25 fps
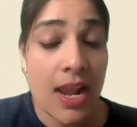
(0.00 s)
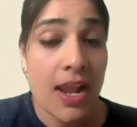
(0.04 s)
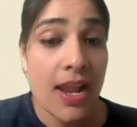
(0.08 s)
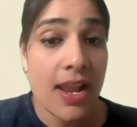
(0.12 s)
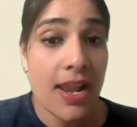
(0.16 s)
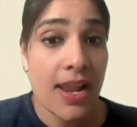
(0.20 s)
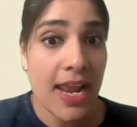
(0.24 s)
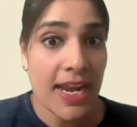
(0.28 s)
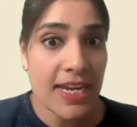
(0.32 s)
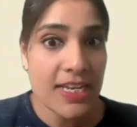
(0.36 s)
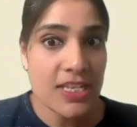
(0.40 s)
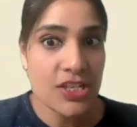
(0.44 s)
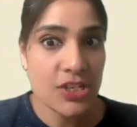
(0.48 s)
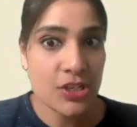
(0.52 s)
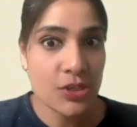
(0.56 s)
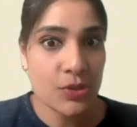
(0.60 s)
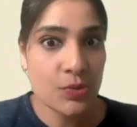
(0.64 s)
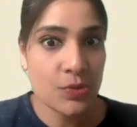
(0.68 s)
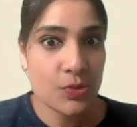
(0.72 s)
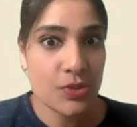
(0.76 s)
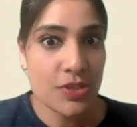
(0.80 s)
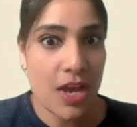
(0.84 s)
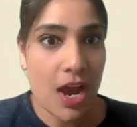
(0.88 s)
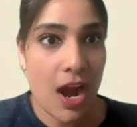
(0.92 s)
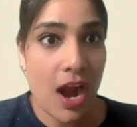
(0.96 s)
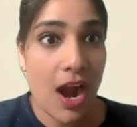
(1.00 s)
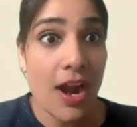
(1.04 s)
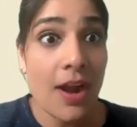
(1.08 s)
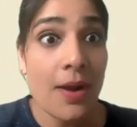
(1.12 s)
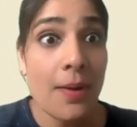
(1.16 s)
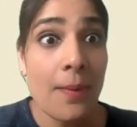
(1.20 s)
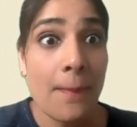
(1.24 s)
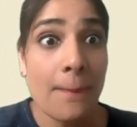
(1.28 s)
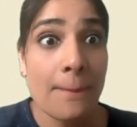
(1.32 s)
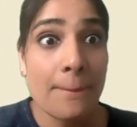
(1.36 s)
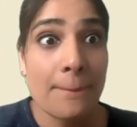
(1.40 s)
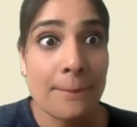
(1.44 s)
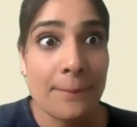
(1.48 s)
Let's use our
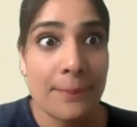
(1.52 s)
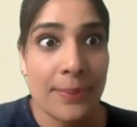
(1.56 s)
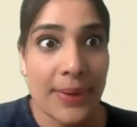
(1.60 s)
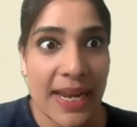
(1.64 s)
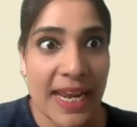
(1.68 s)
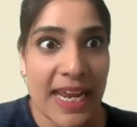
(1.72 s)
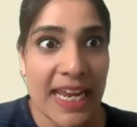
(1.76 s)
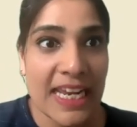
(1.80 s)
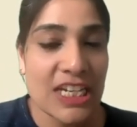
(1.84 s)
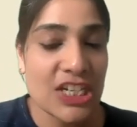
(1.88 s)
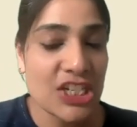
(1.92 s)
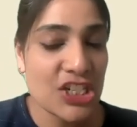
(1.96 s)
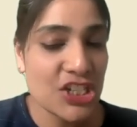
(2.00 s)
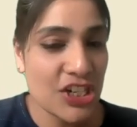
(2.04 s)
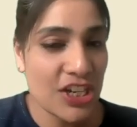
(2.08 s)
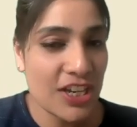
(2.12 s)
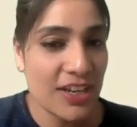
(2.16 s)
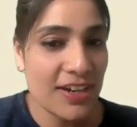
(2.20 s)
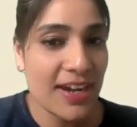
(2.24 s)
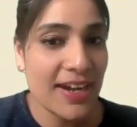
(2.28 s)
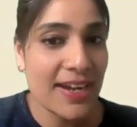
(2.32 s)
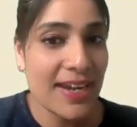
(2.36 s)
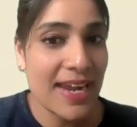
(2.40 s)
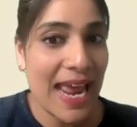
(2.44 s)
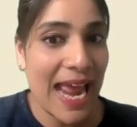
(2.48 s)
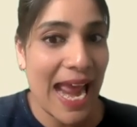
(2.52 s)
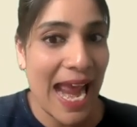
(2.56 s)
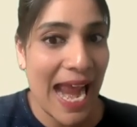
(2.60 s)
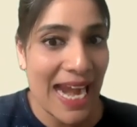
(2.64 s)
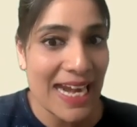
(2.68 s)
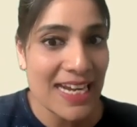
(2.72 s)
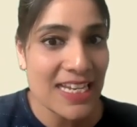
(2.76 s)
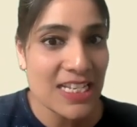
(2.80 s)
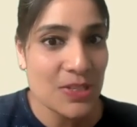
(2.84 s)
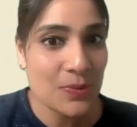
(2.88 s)
break, share and add